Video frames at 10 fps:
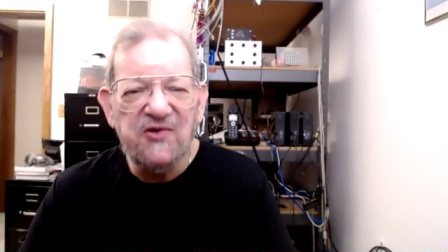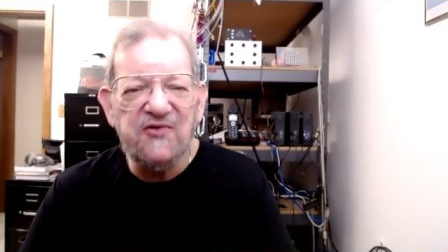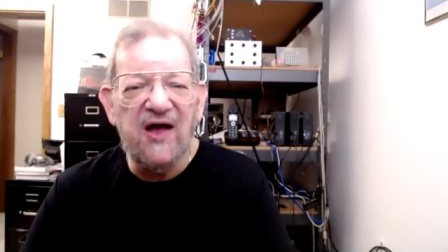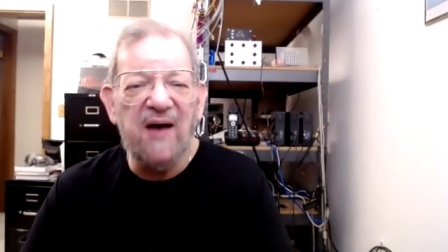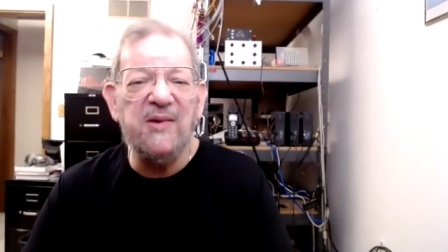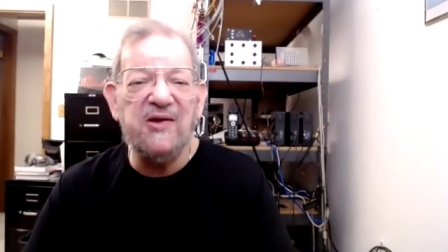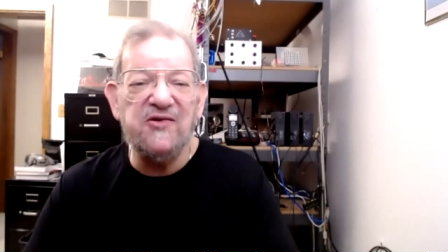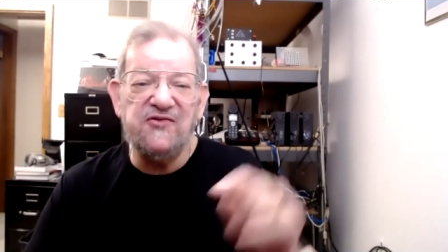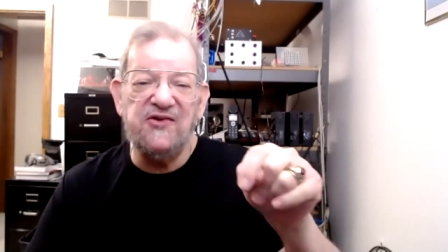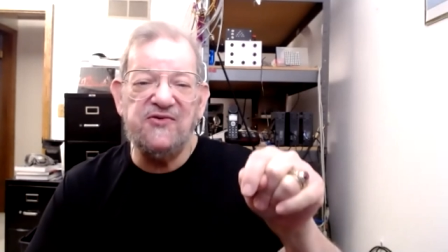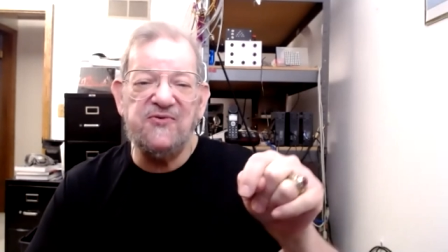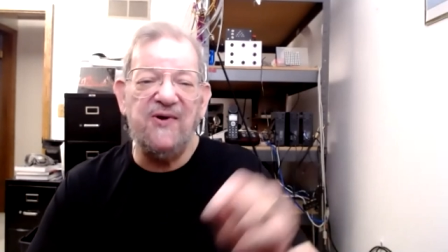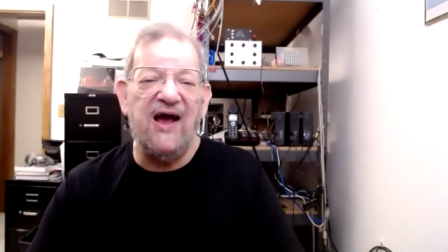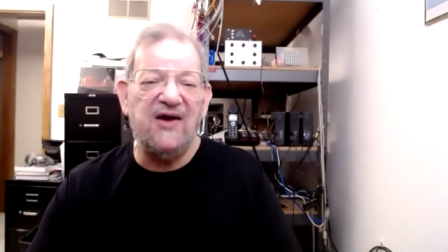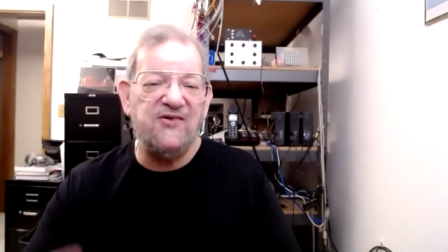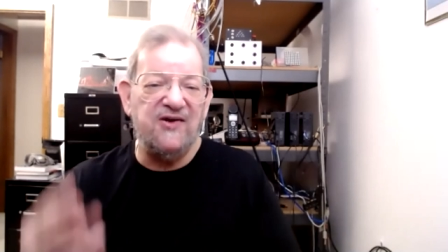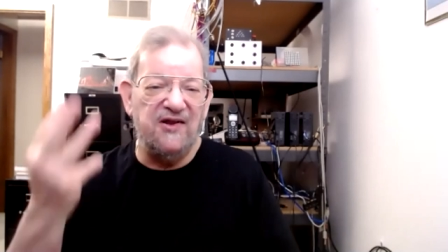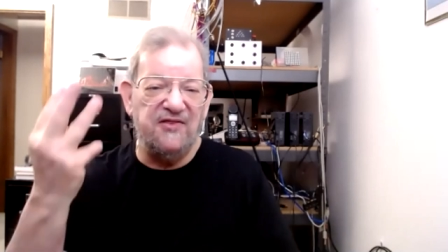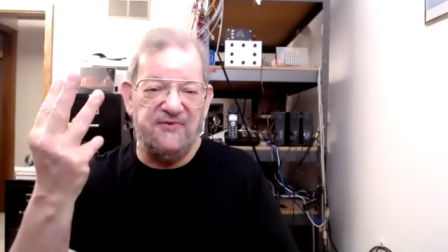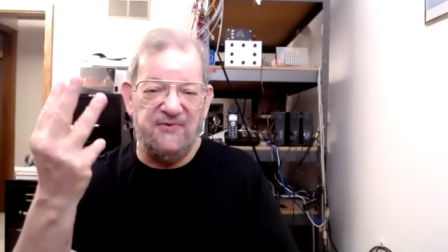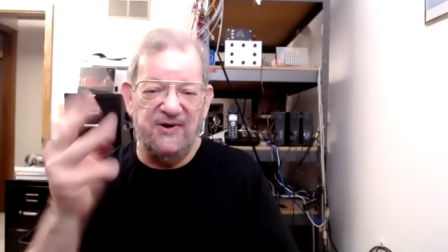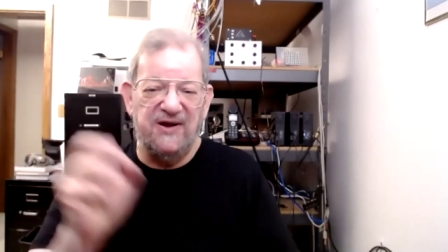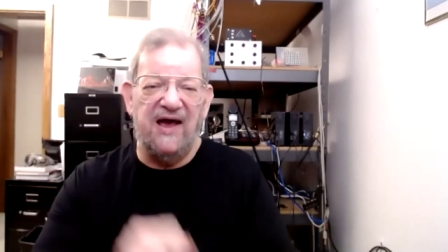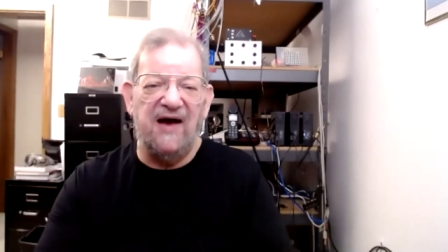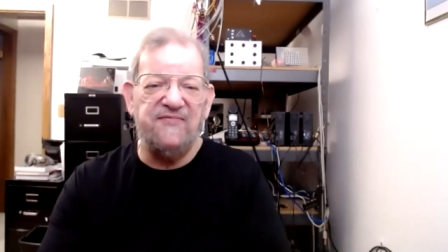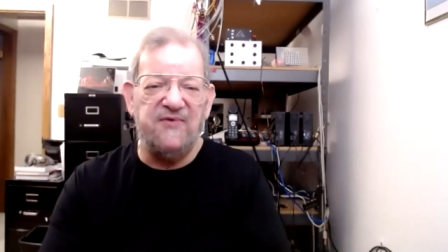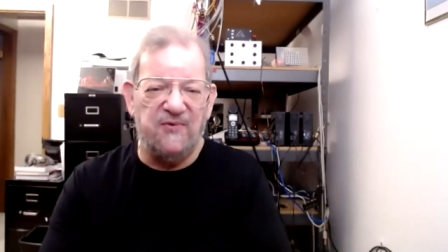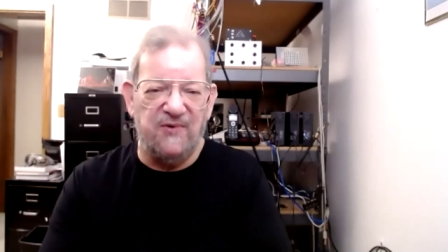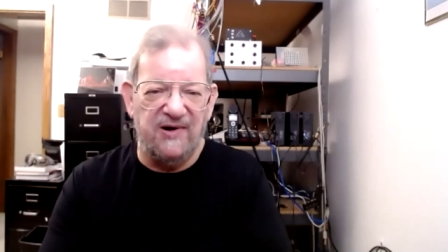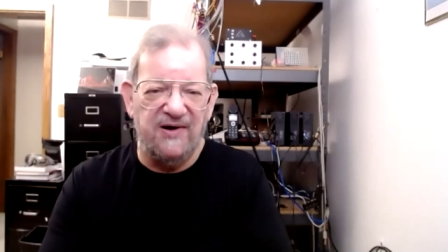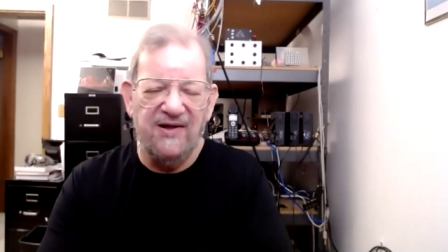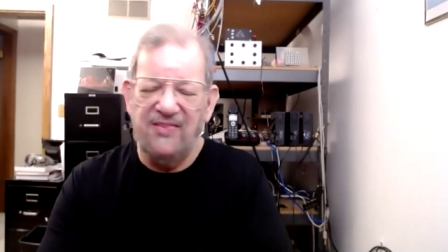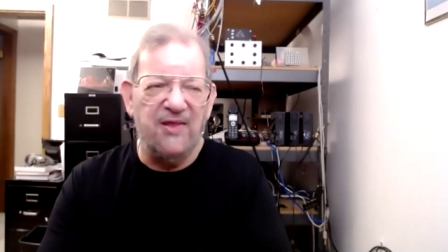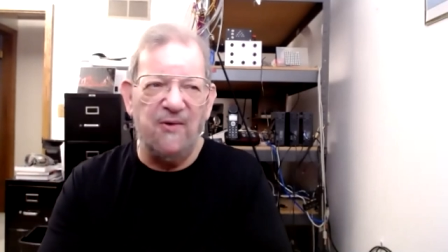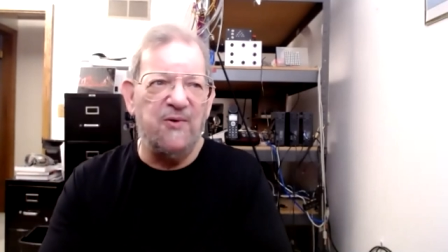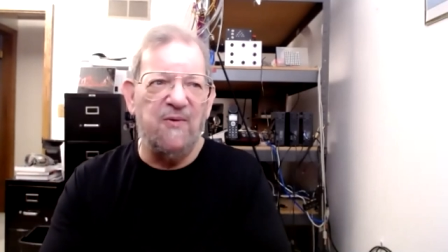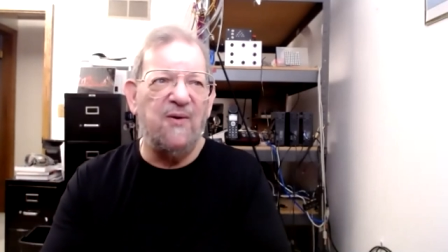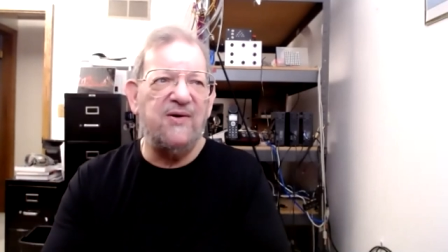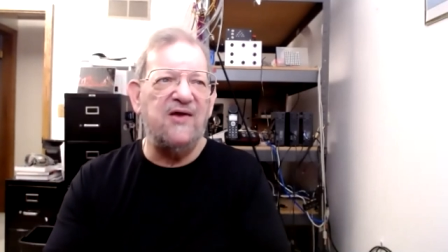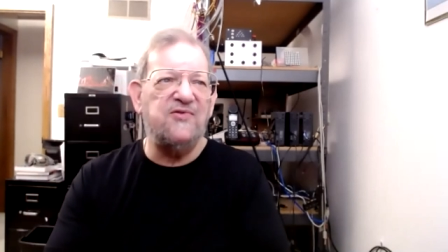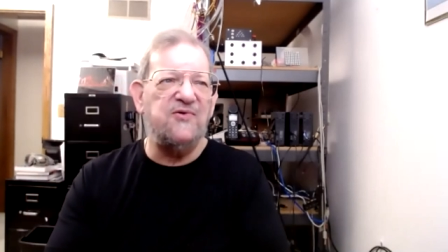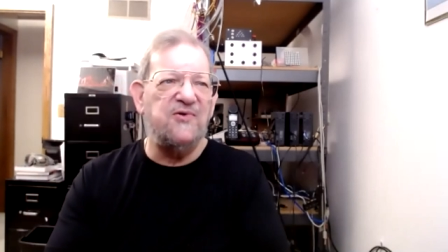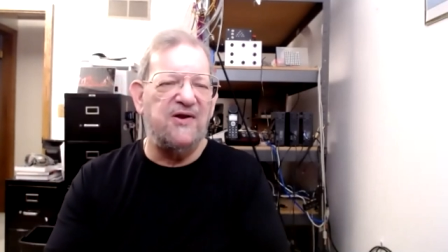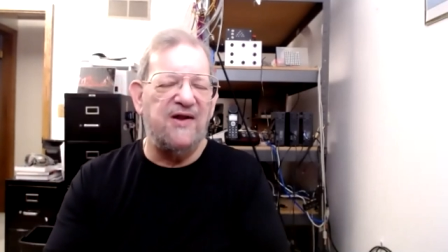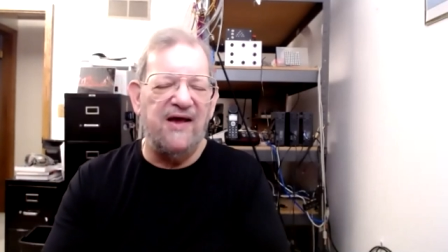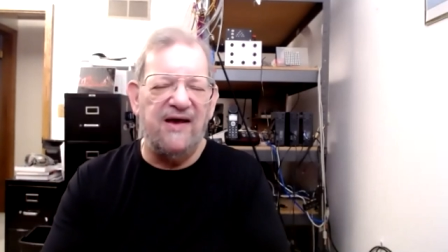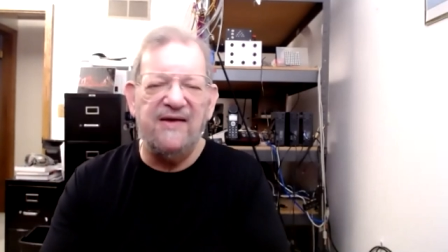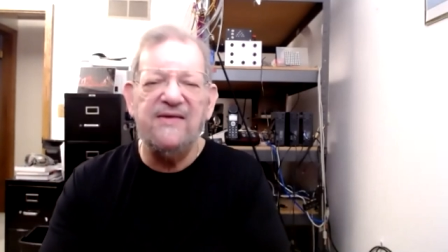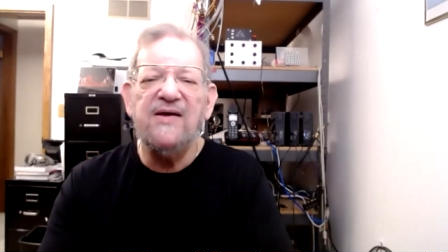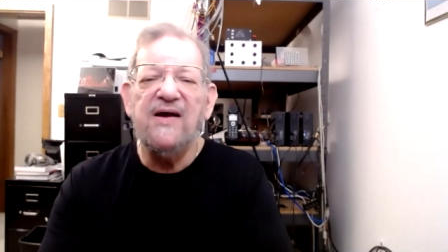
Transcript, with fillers: So that means this reaction to three afterward that we won't get to today,